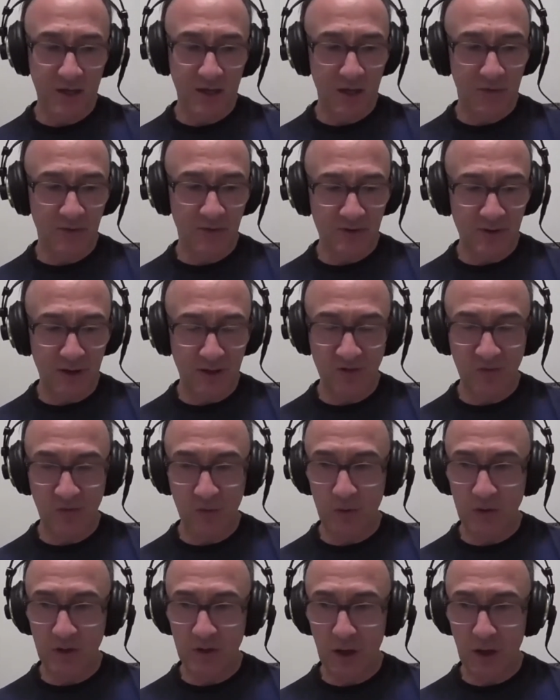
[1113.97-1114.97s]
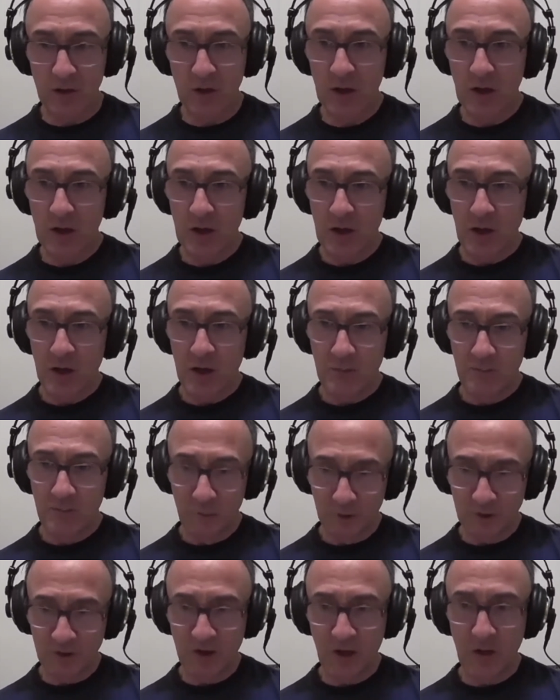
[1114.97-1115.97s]
in the transfer window, more
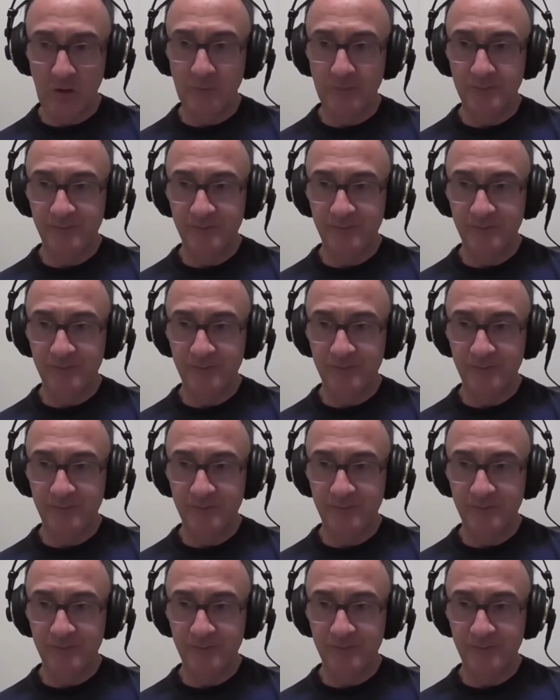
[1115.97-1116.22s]
so.